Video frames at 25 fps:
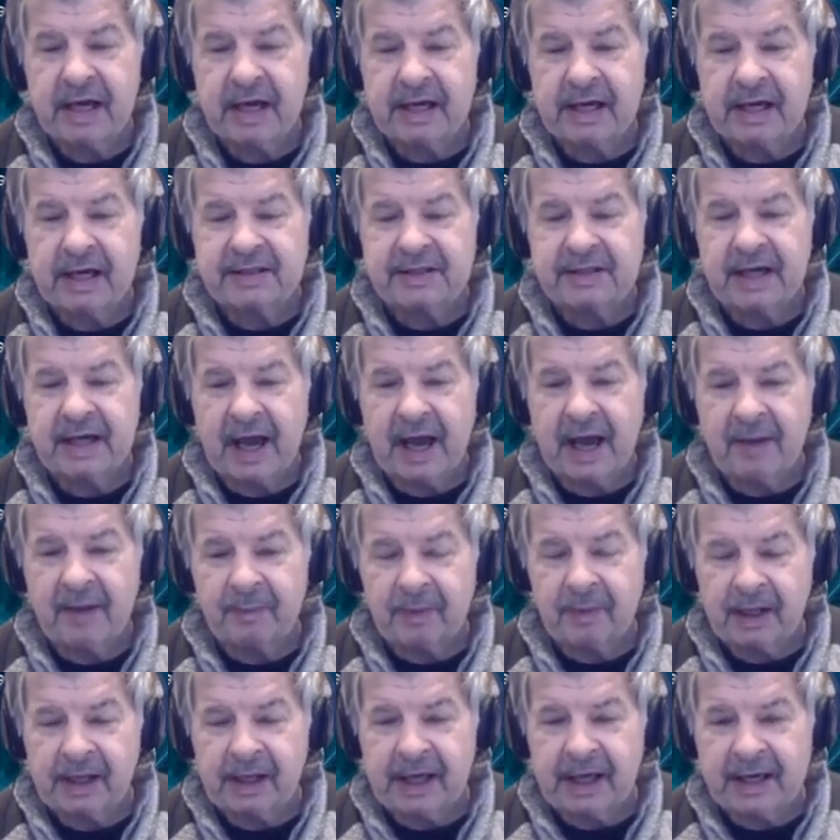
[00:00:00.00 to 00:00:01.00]
is
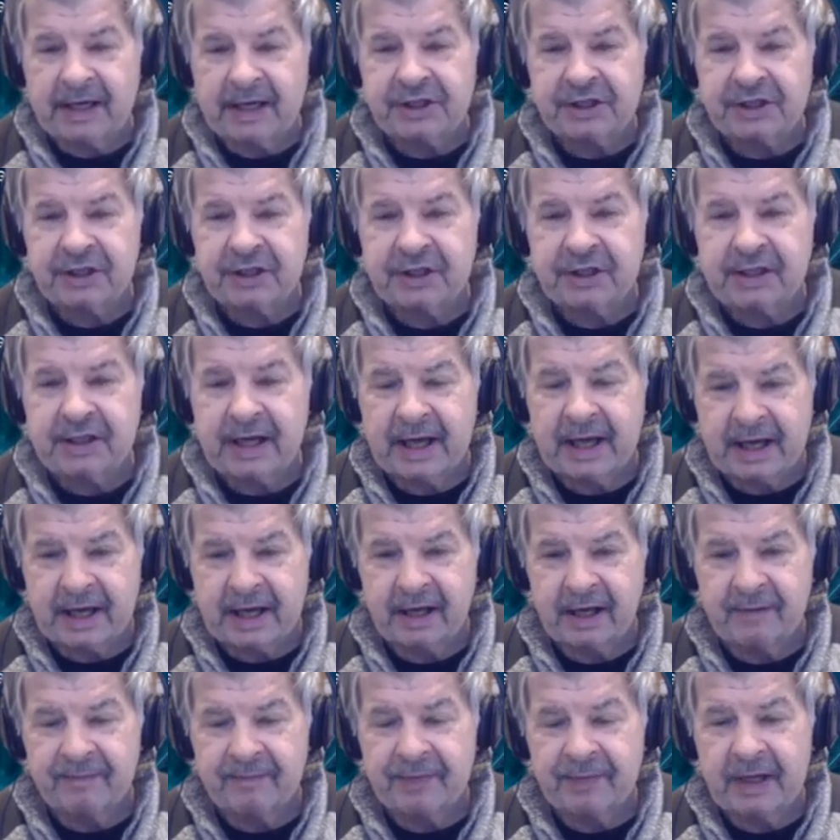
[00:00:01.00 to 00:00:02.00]
application
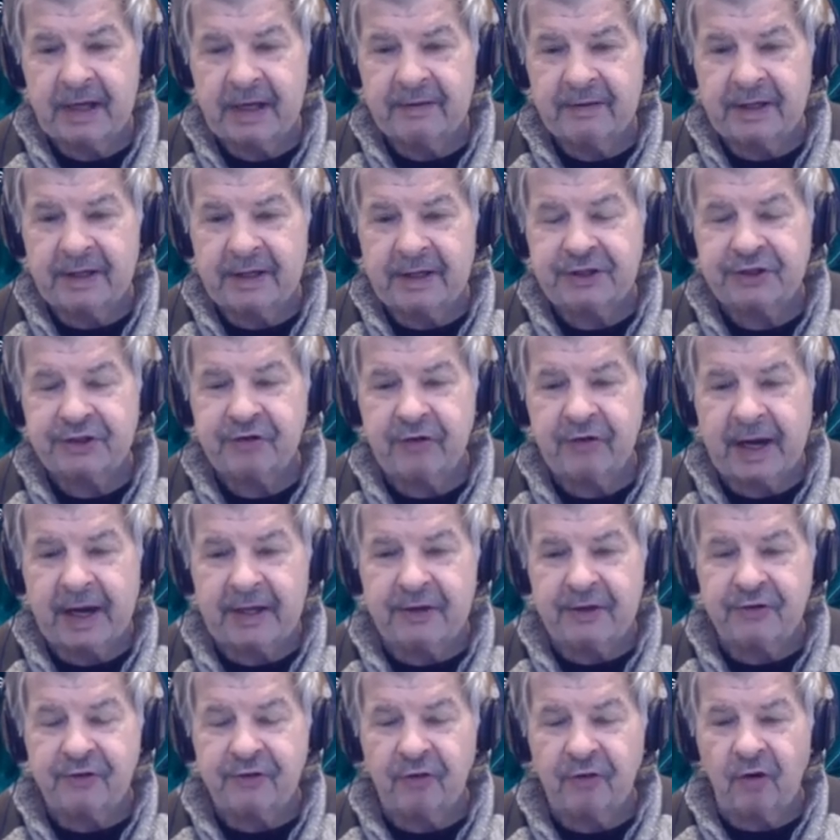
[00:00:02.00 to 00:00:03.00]
data that's
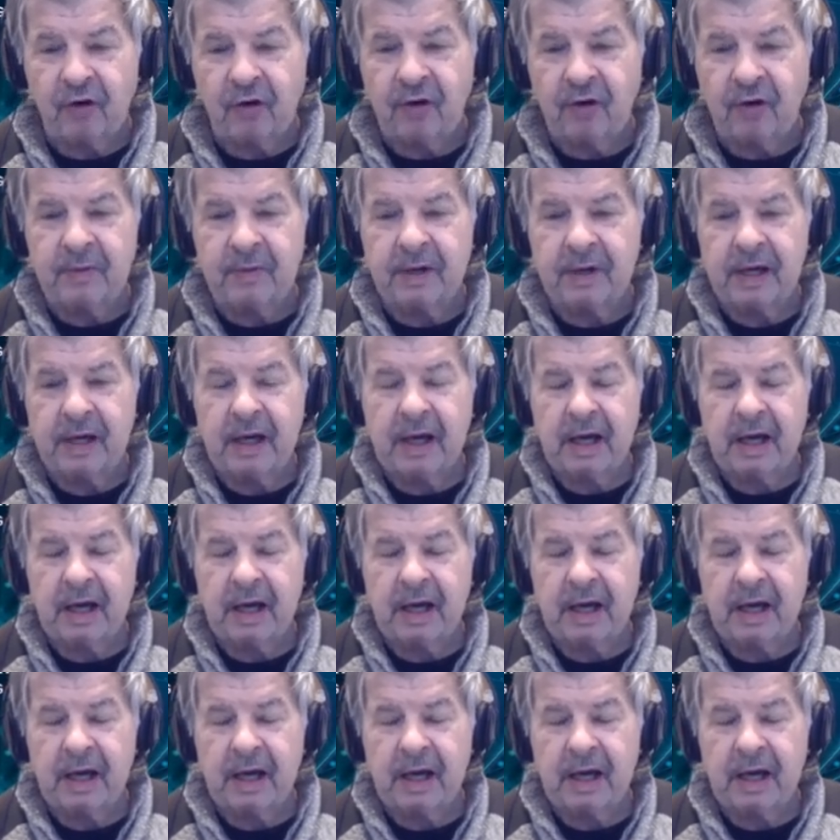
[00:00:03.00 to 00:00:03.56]
transformed